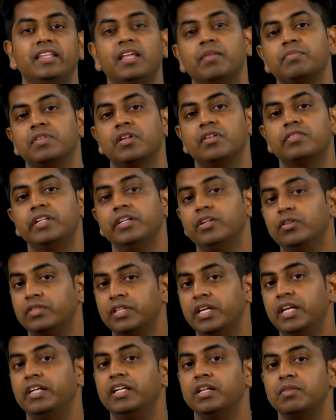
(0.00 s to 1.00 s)
themselves into
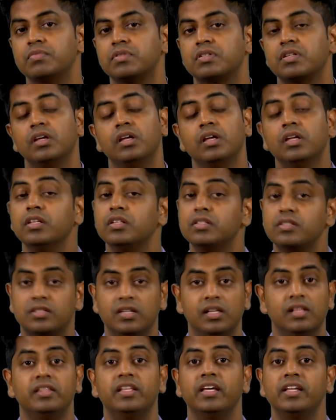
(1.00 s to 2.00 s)
3 teams.
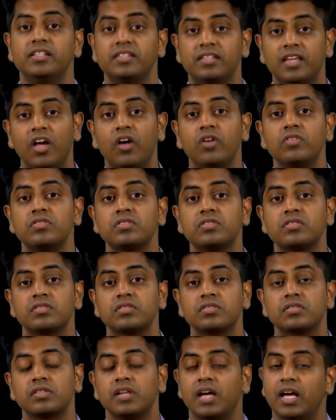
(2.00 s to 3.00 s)
Still there is
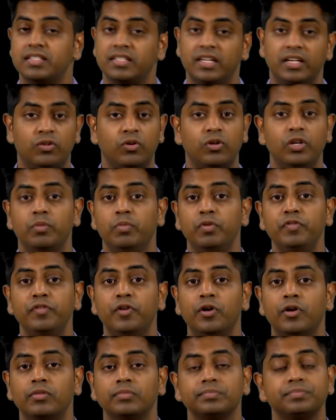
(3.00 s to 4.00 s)
chaos, as I told you
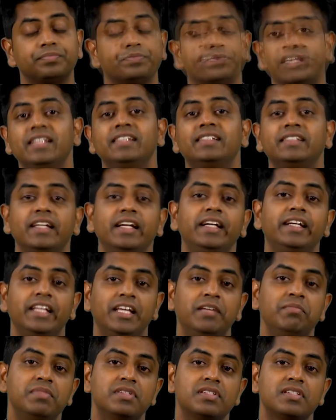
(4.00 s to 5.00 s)
before. These 3
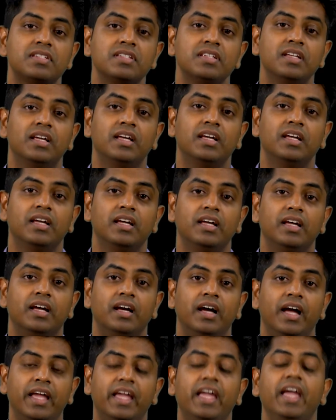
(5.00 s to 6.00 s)
teams
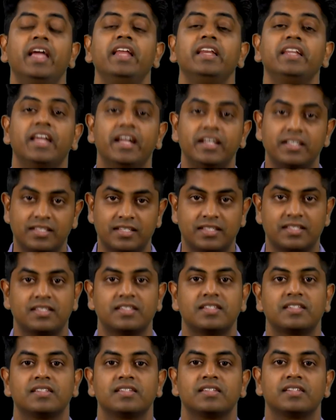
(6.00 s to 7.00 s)
again
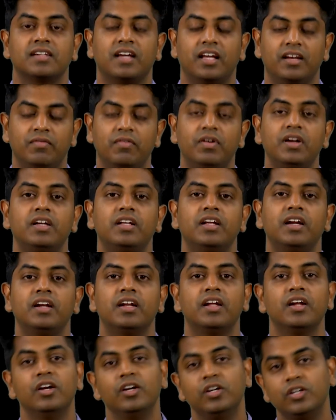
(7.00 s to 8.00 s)
gets converted
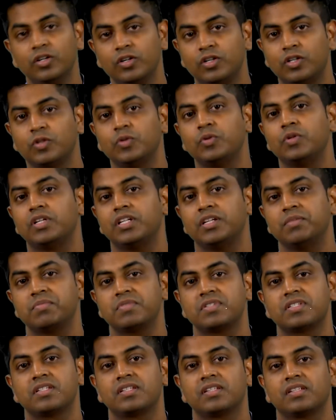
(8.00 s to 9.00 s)
to 2
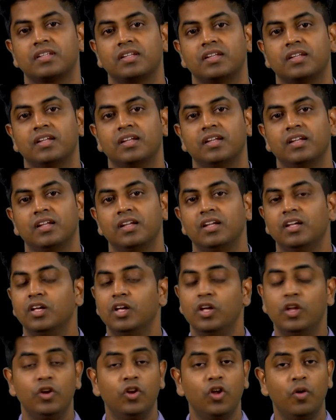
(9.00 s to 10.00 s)
teams.
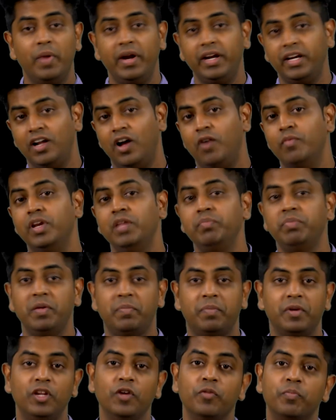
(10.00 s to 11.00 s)
No matter how many
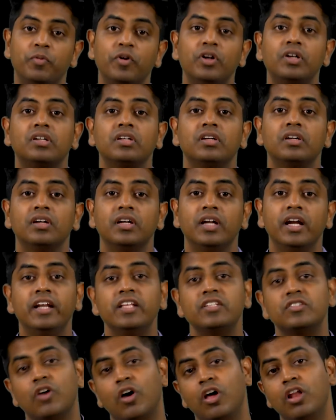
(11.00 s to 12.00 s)
people you put, it
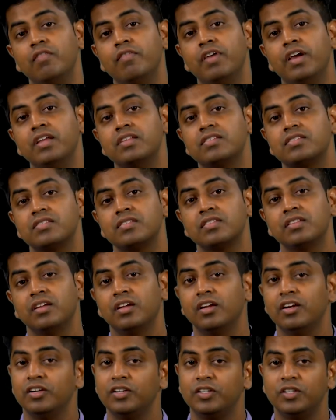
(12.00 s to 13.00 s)
is always
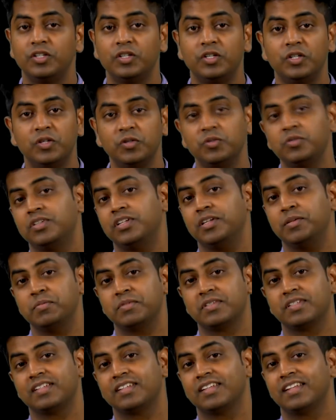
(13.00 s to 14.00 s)
2
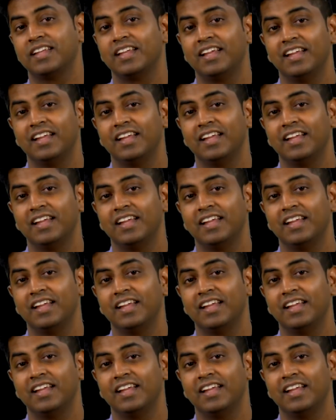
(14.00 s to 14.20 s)
teams.